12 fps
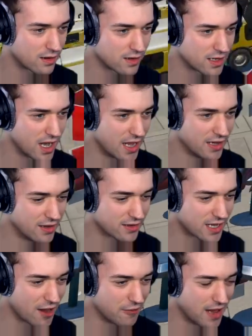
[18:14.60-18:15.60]
Okay,
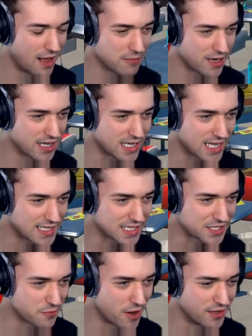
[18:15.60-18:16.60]
okay. Well, I'm gonna get
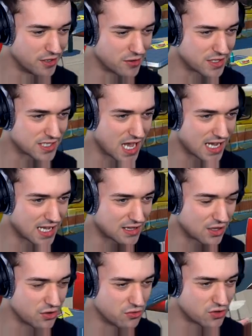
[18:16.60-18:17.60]
this one, dude, because I got
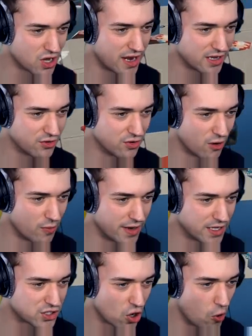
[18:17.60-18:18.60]
the new gun, and you know what?
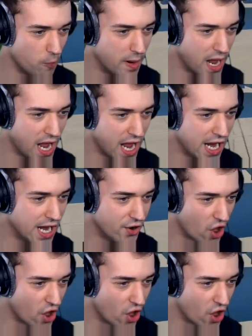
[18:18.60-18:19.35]
It's OP, dude.